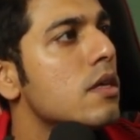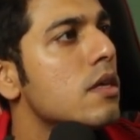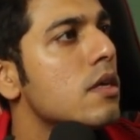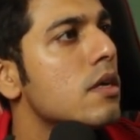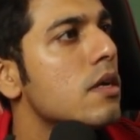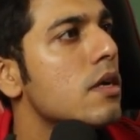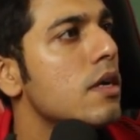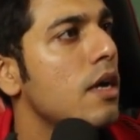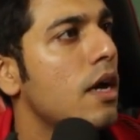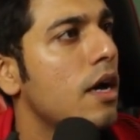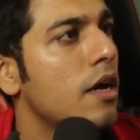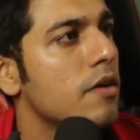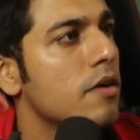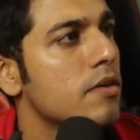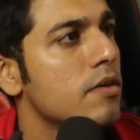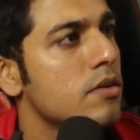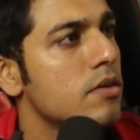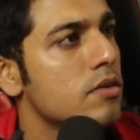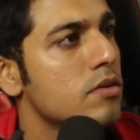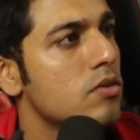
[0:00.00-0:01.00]
Yeah,
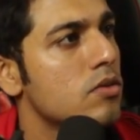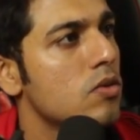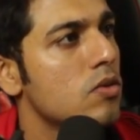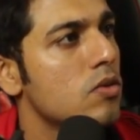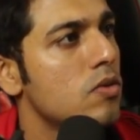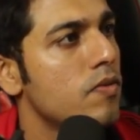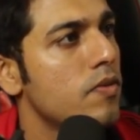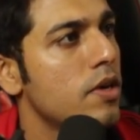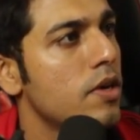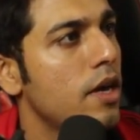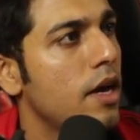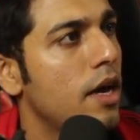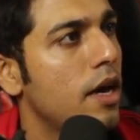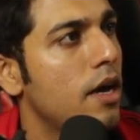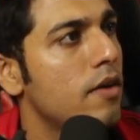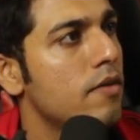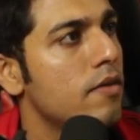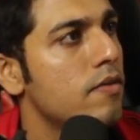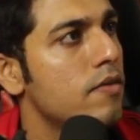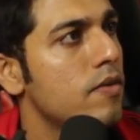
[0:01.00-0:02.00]
so we
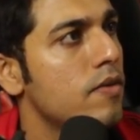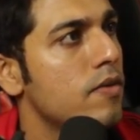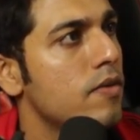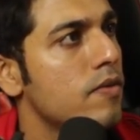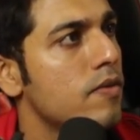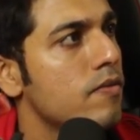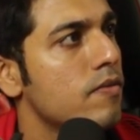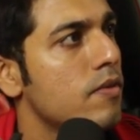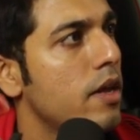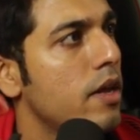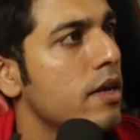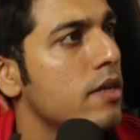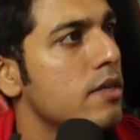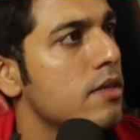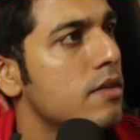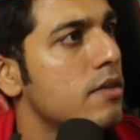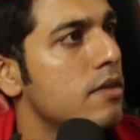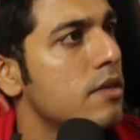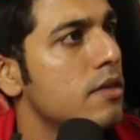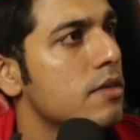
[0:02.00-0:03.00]
have like
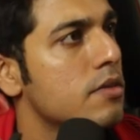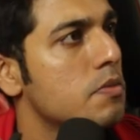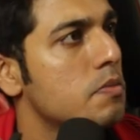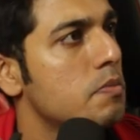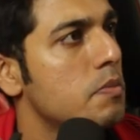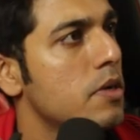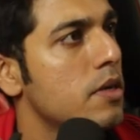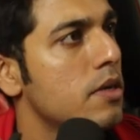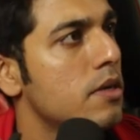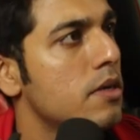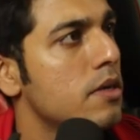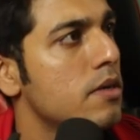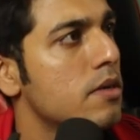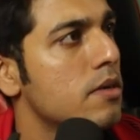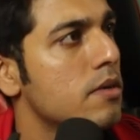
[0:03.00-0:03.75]
this spear.